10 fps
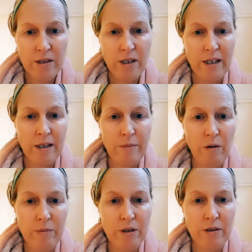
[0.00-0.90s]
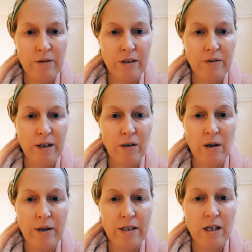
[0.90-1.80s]
So any problems you reach for
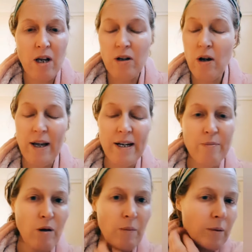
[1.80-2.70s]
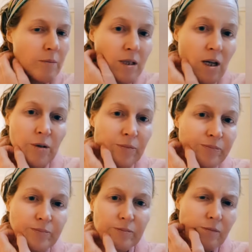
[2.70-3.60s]
alcohol? And not any problems, no.
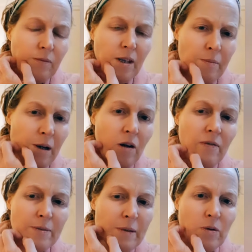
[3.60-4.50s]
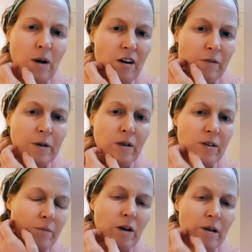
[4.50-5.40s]
But a lot of it's mental health,
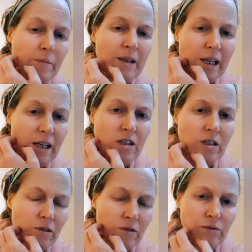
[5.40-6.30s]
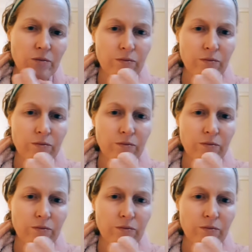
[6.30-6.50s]
because I'm not on medication.